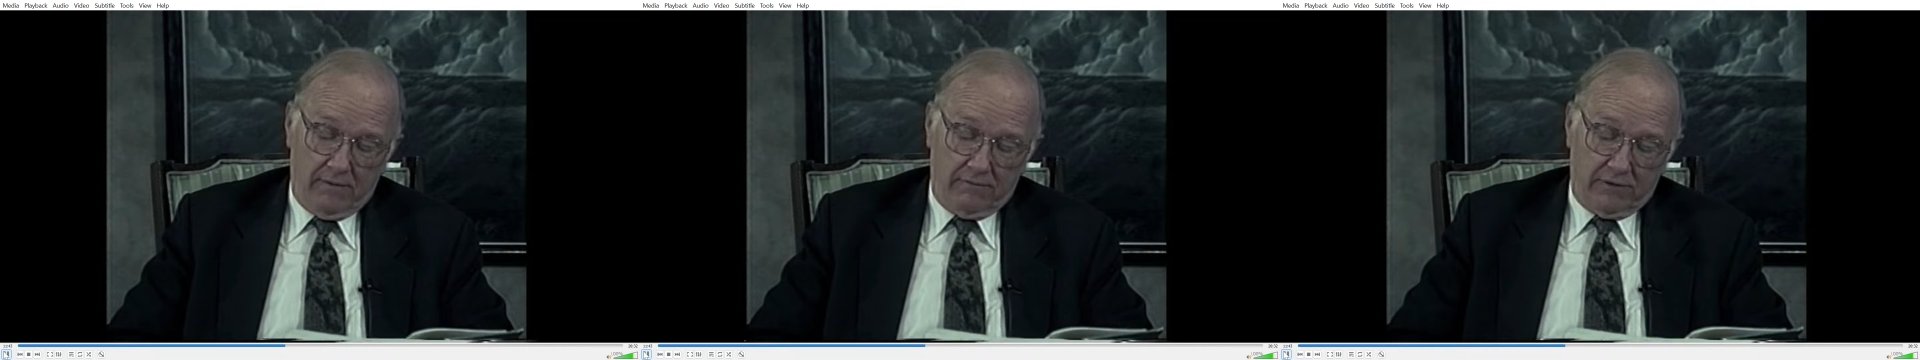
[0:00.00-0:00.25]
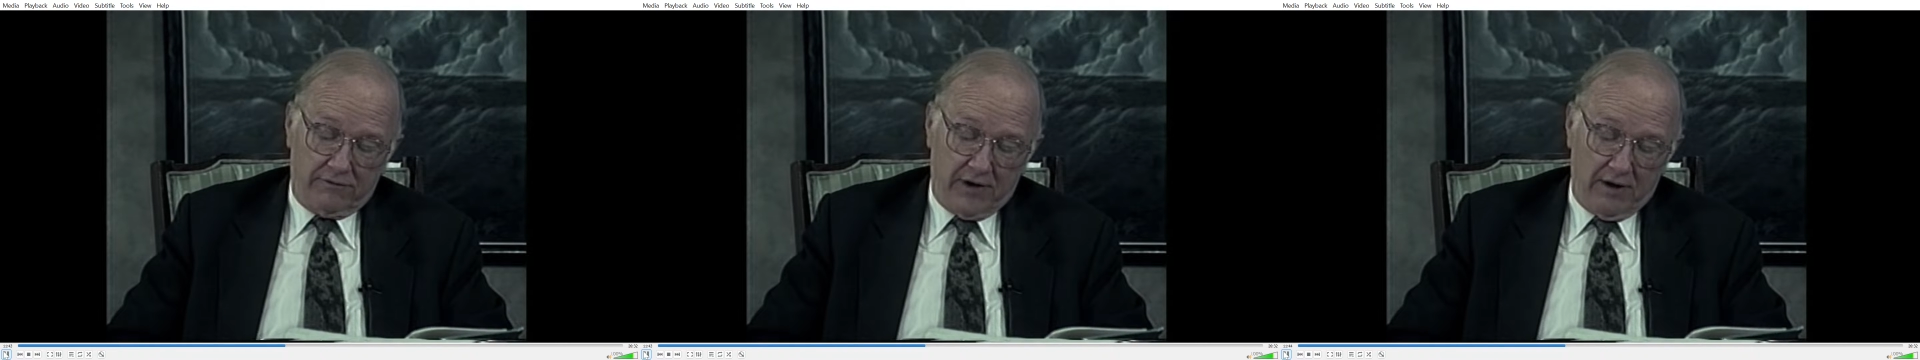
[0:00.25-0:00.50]

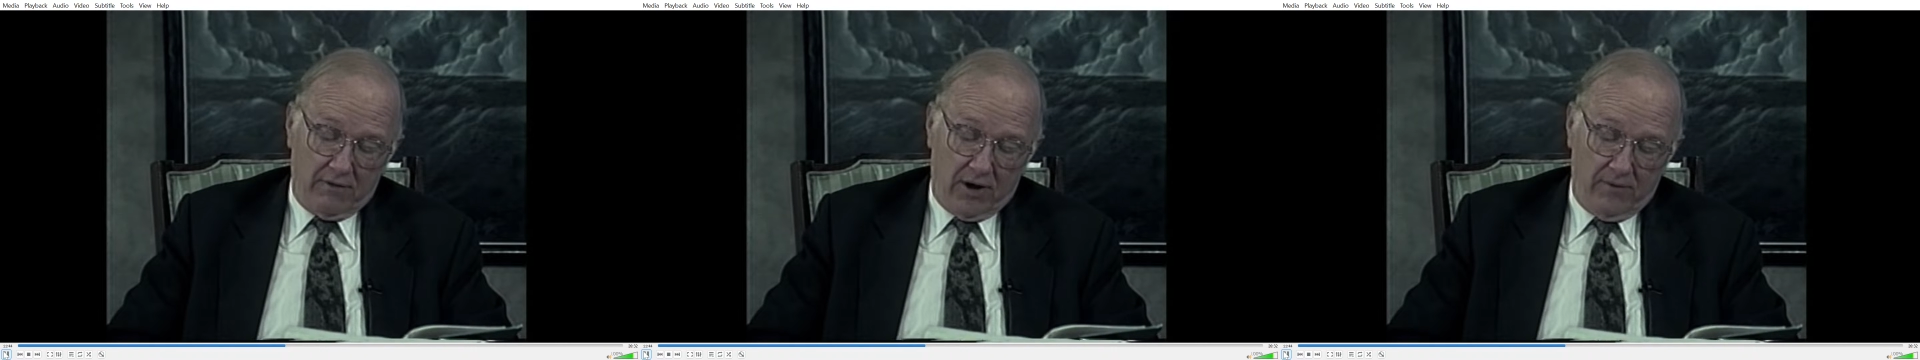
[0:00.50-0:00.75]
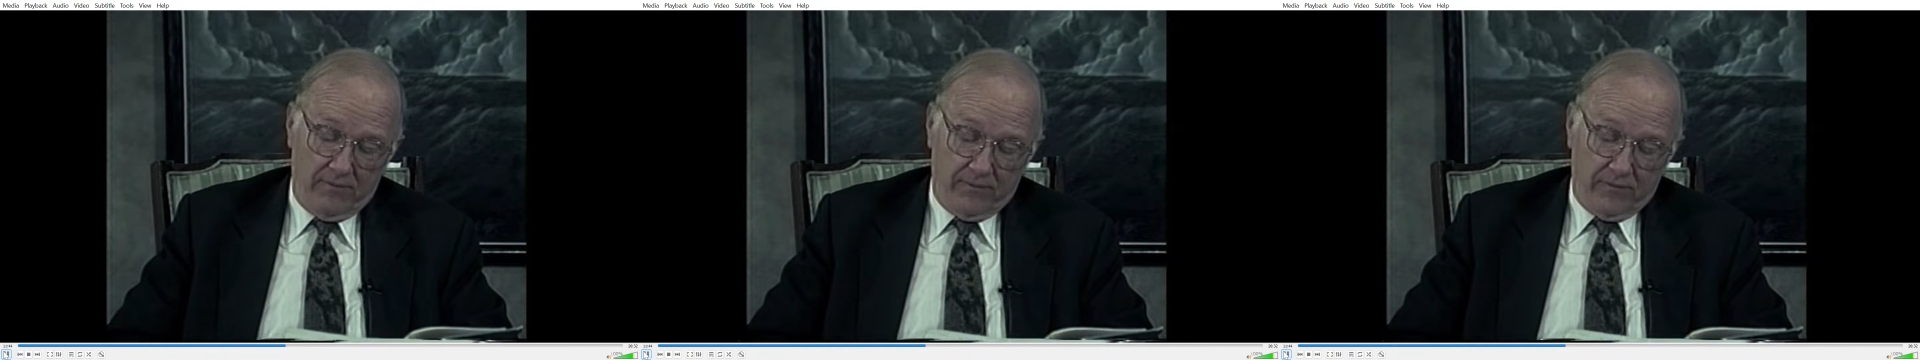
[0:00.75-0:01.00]
for
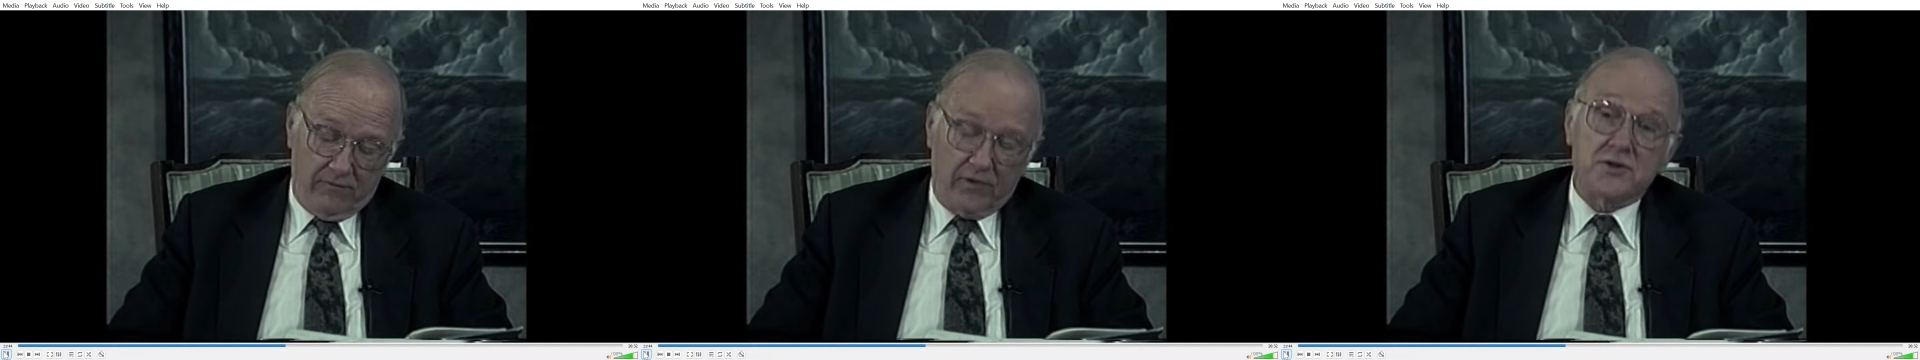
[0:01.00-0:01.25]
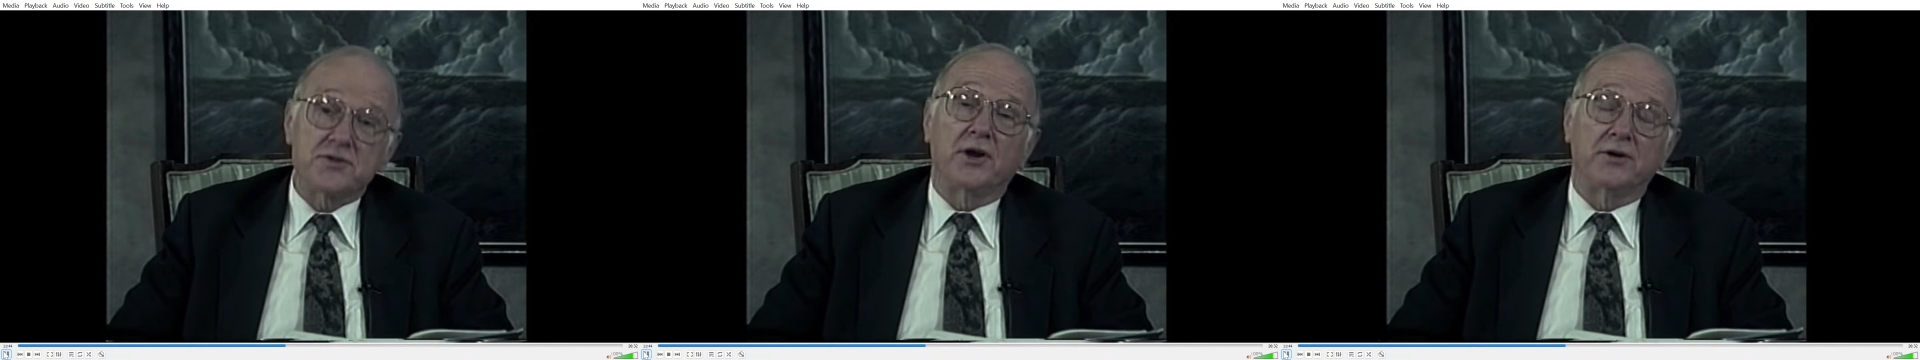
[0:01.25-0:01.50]
Pharaoh.
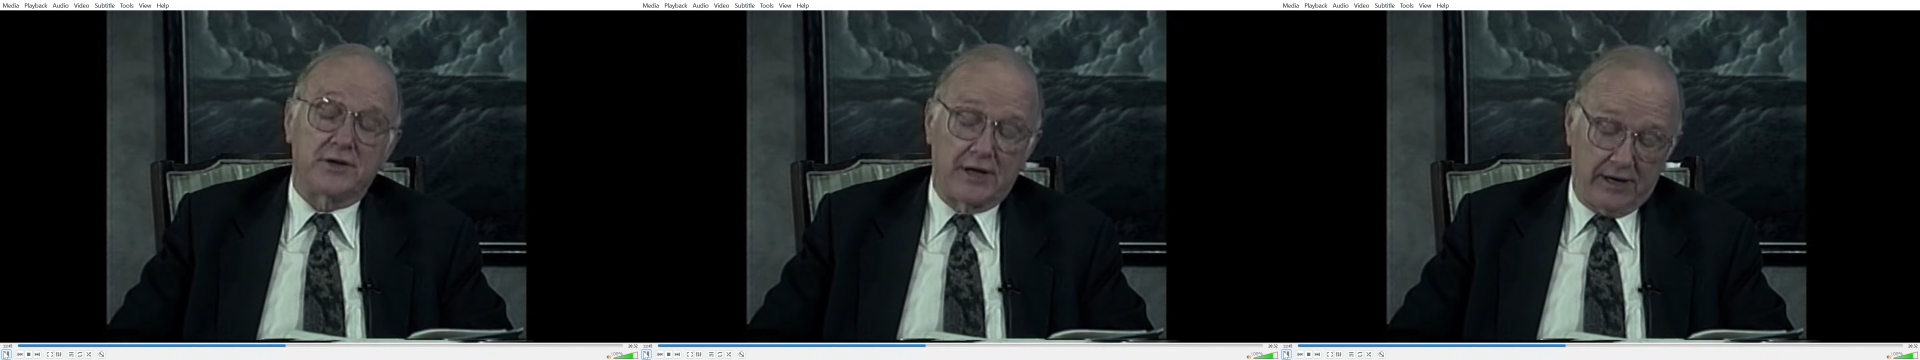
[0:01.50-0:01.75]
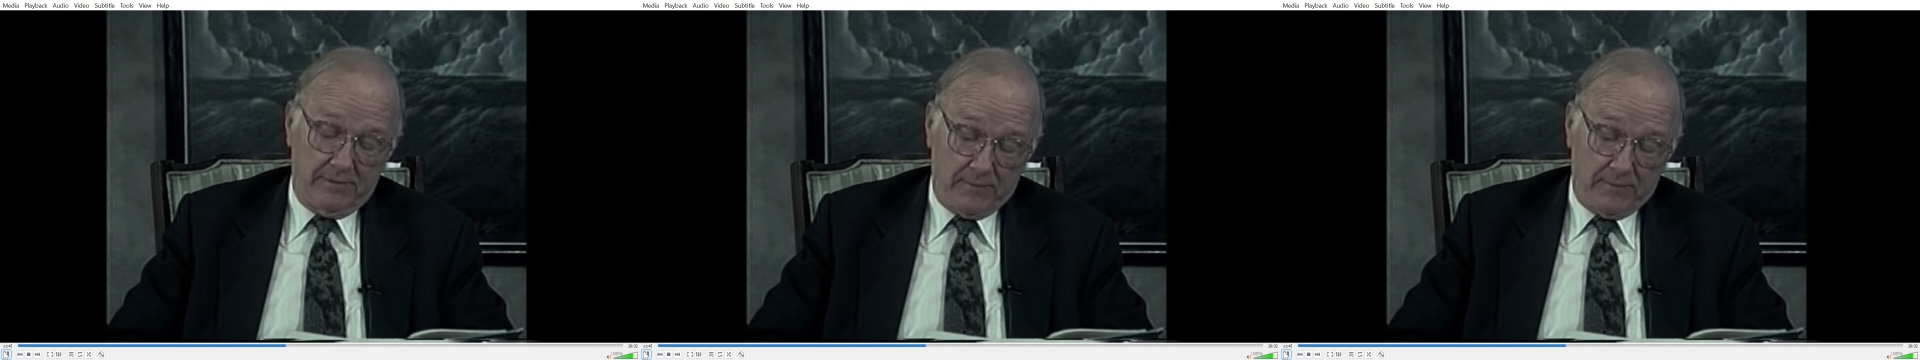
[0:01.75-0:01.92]
Verse 13.